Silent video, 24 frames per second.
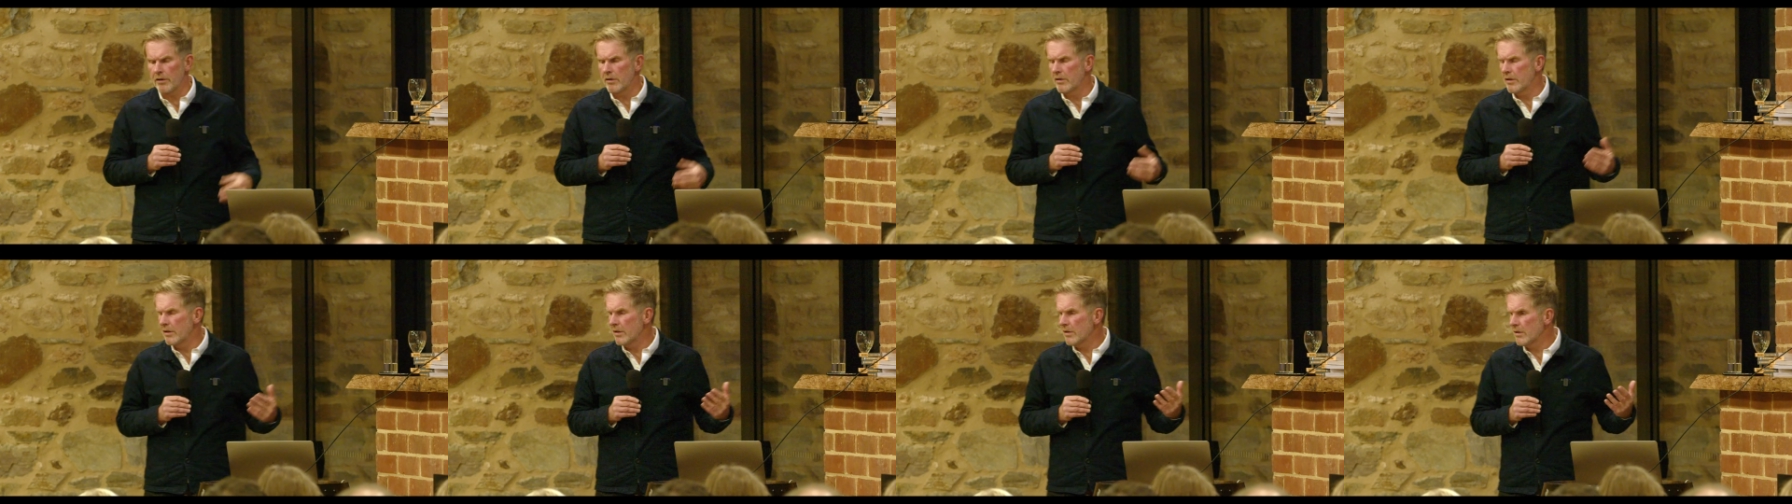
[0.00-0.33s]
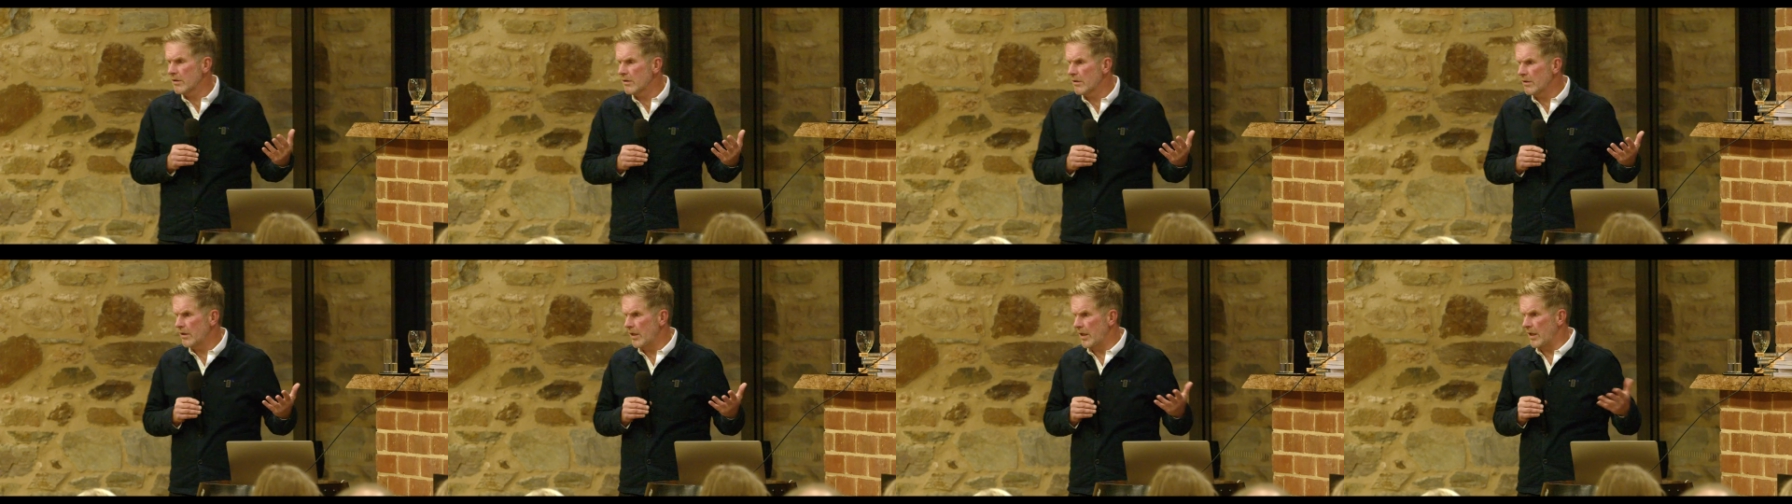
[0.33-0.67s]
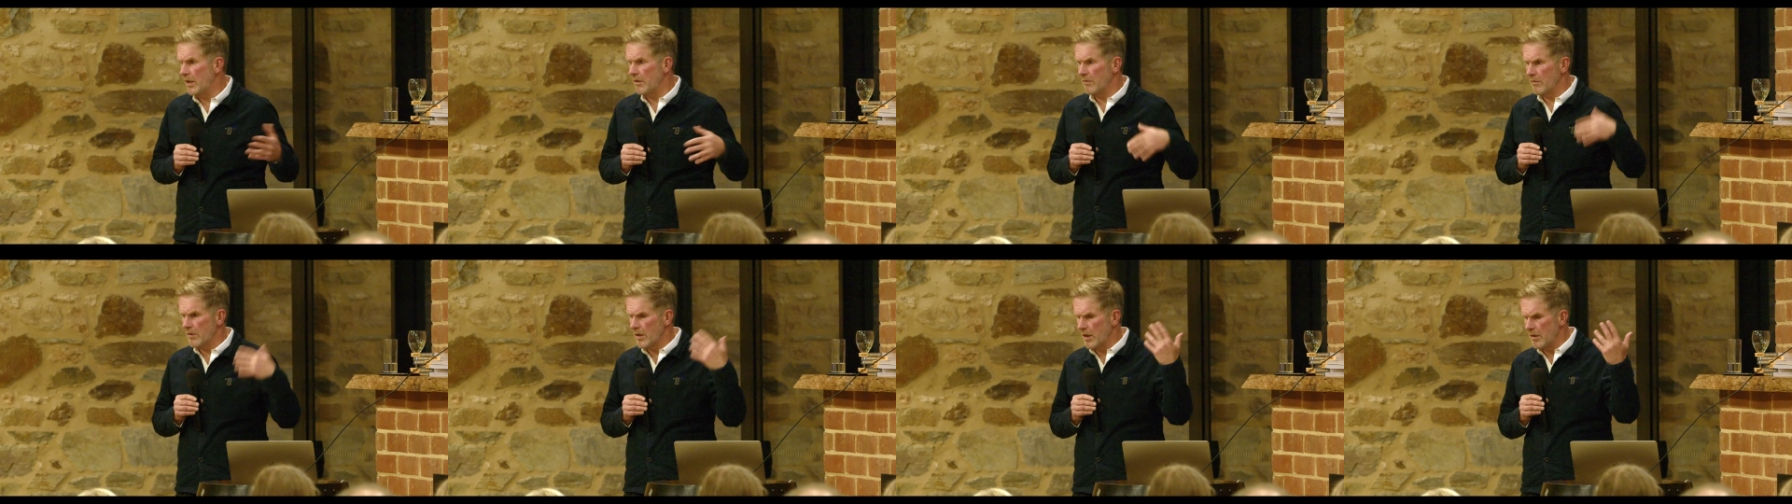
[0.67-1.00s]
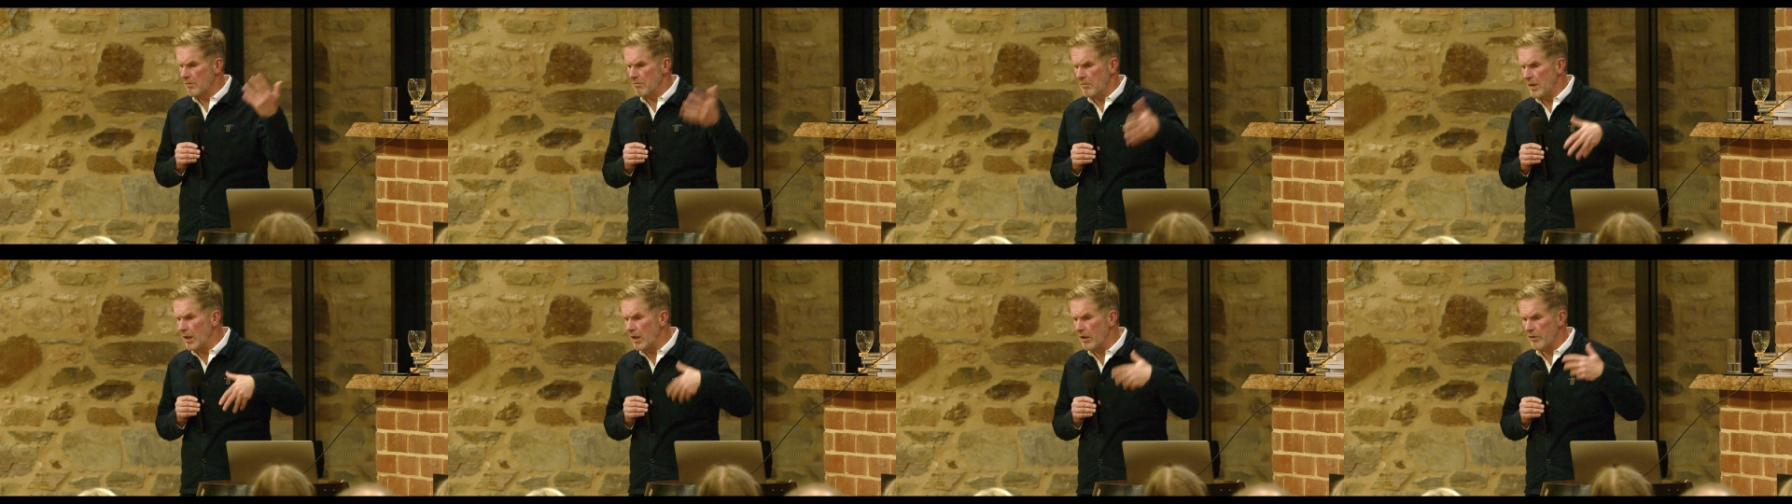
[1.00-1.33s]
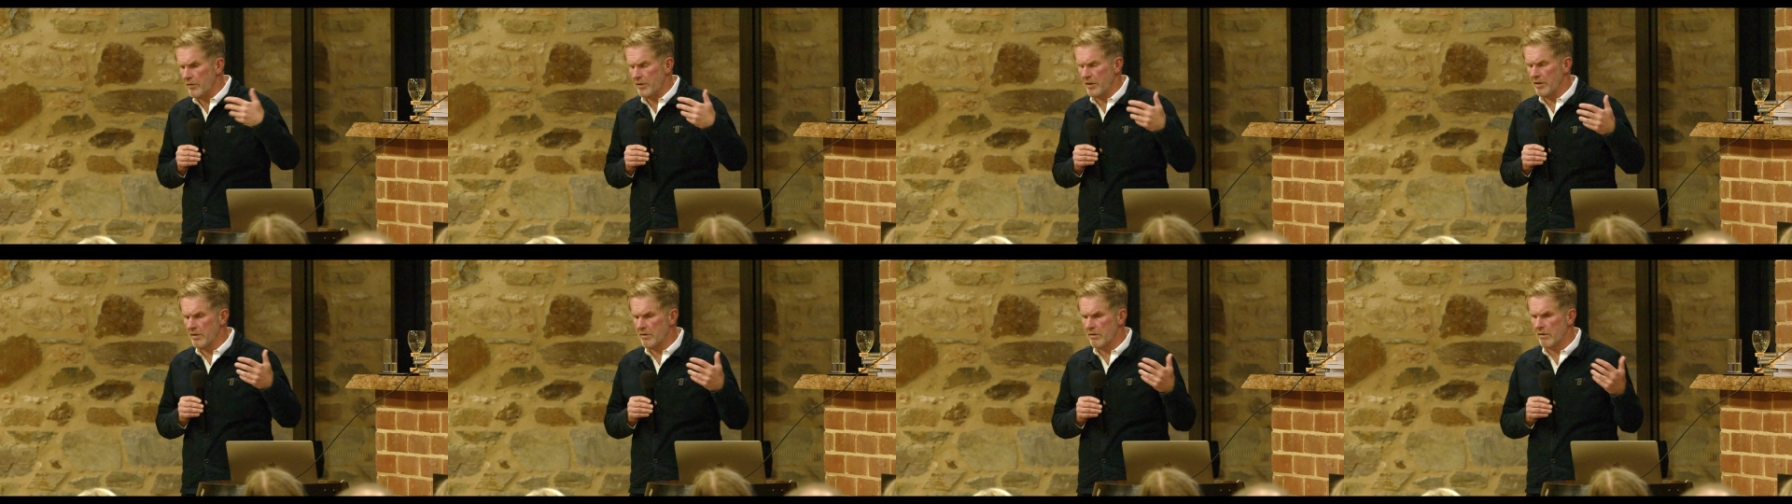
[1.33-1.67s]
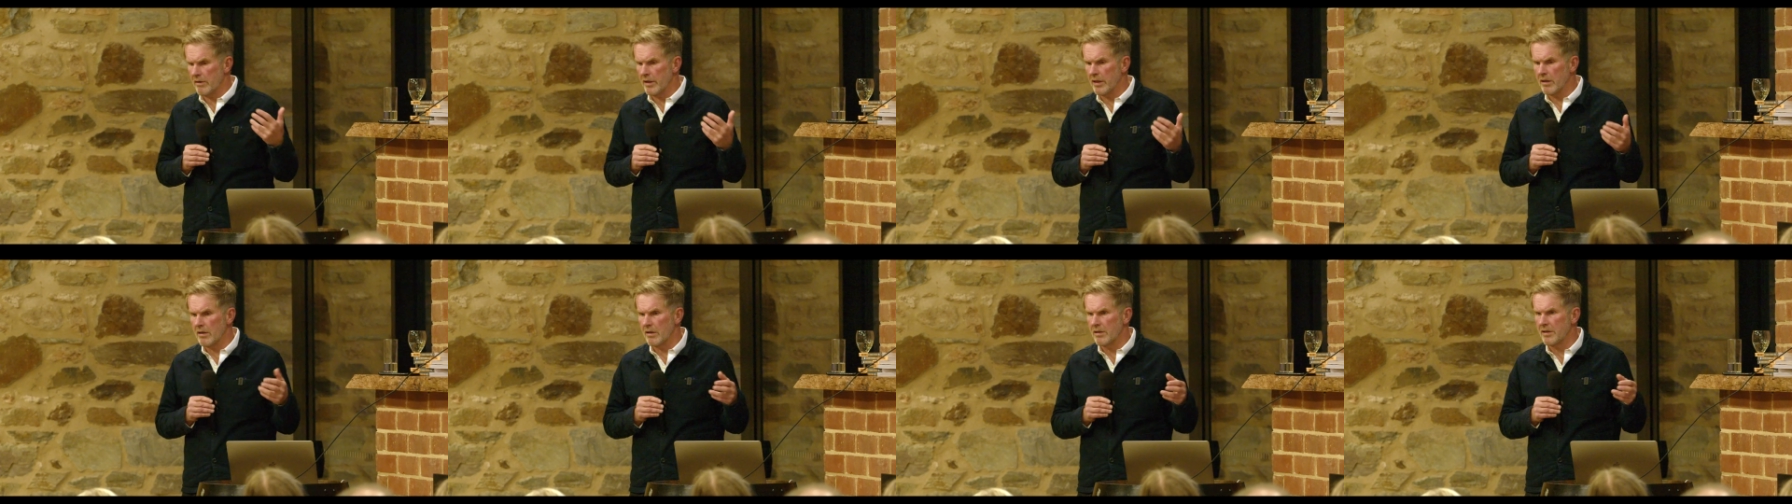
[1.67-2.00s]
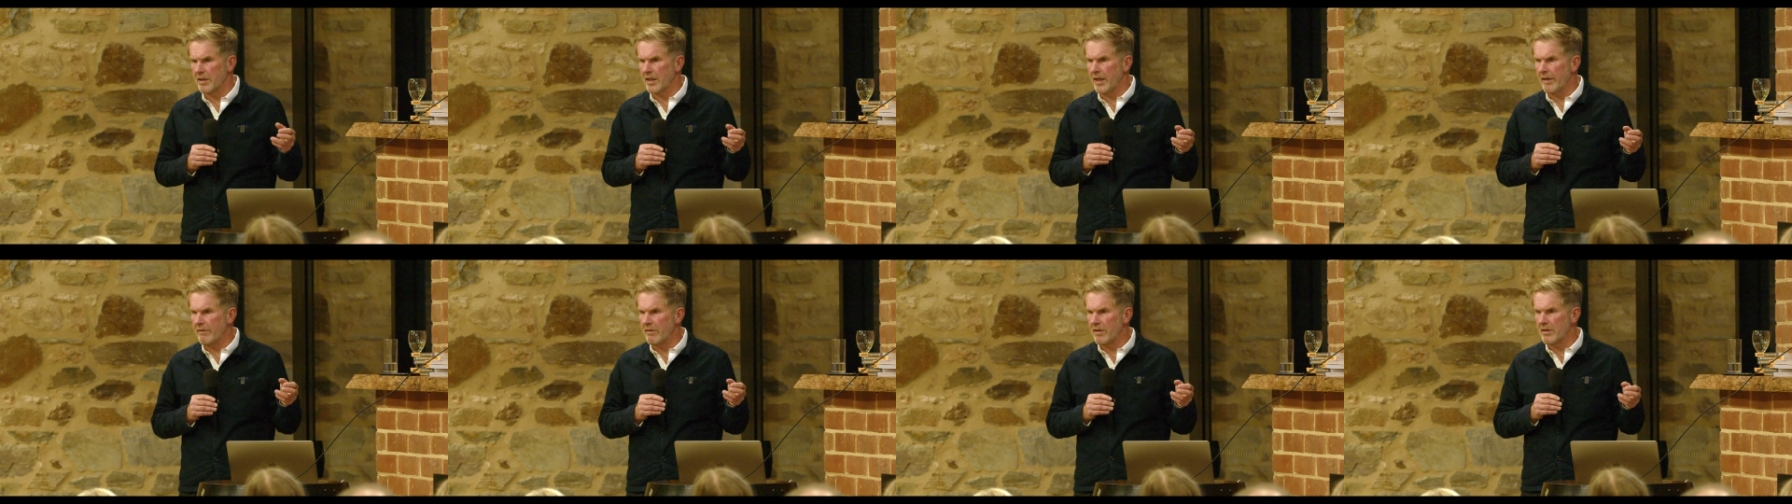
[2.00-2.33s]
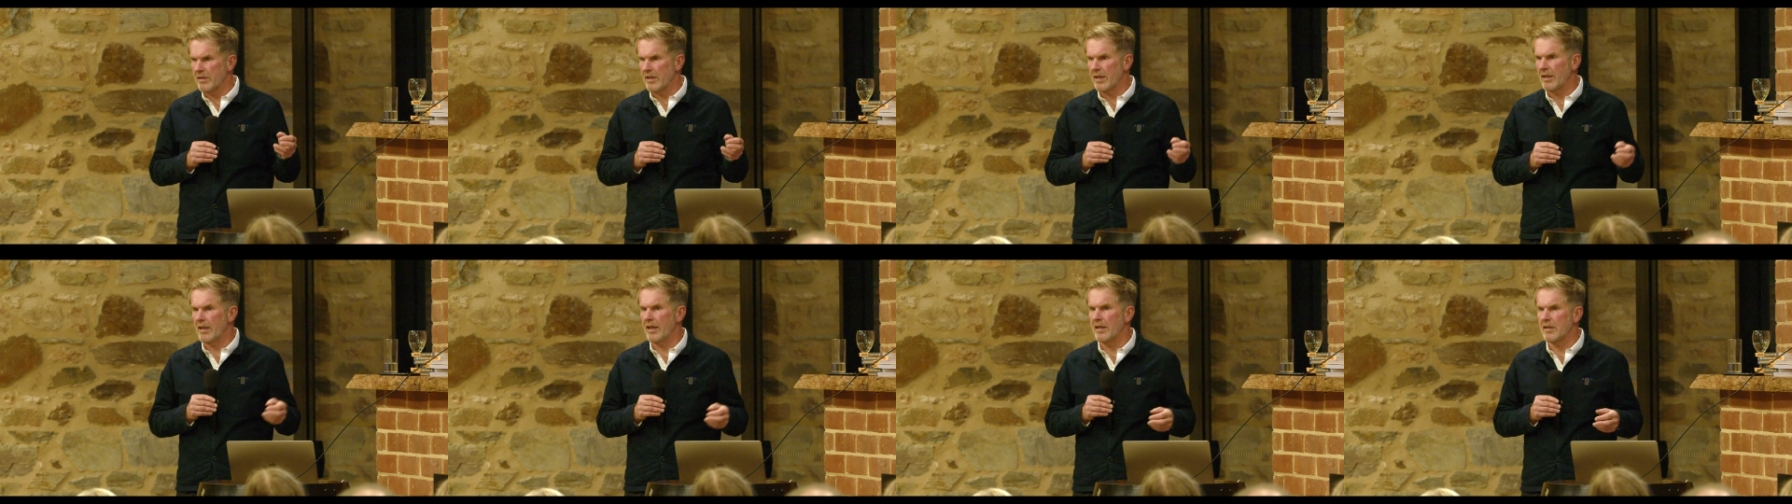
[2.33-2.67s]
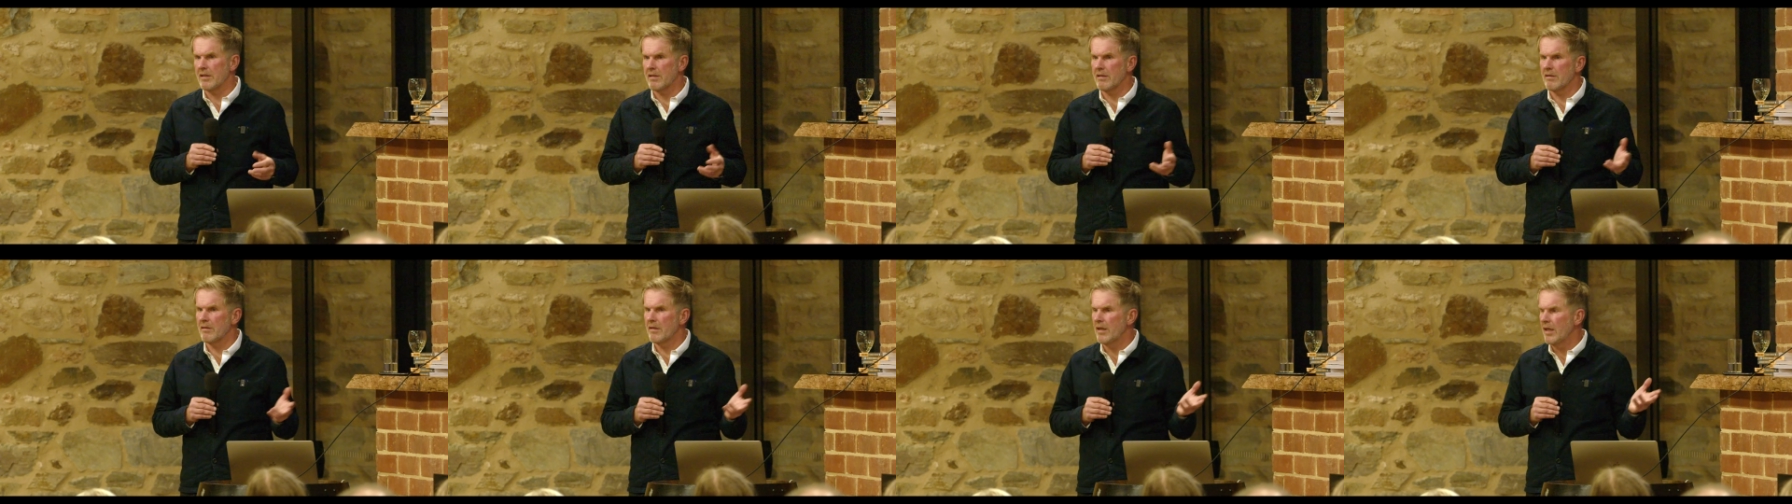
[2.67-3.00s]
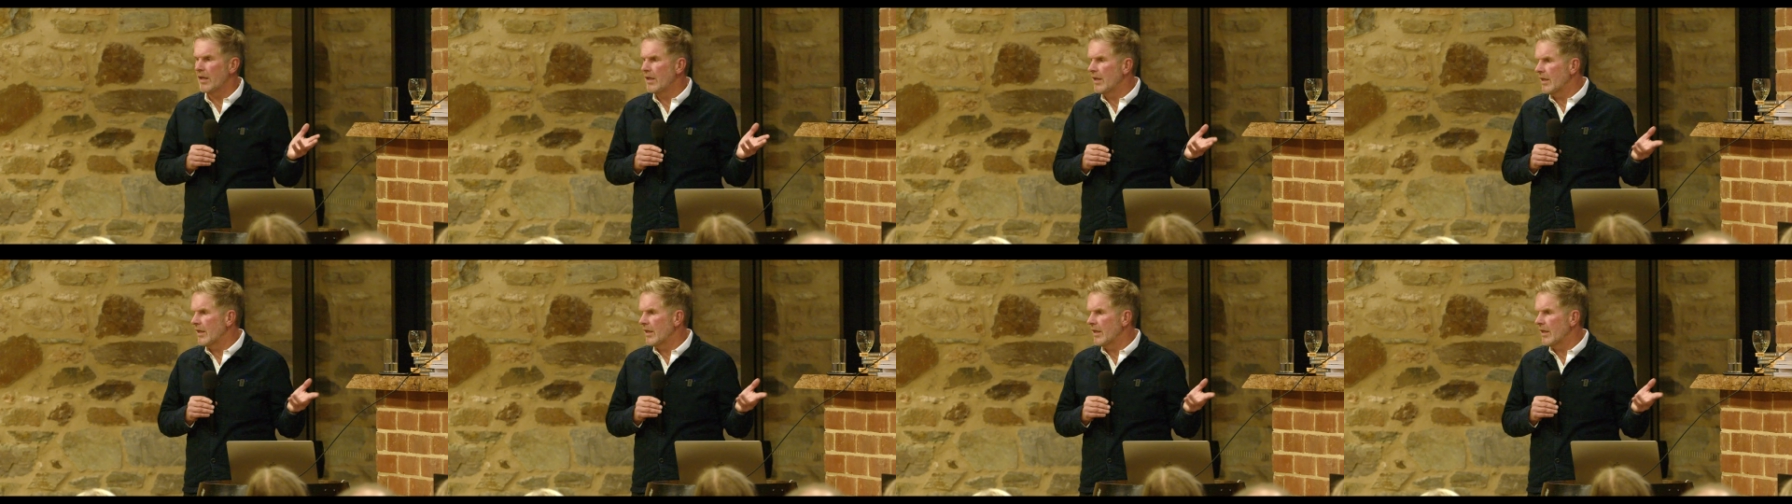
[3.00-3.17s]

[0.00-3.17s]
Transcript: owners, uh, uh, mill owners, sorry, got together and said, let's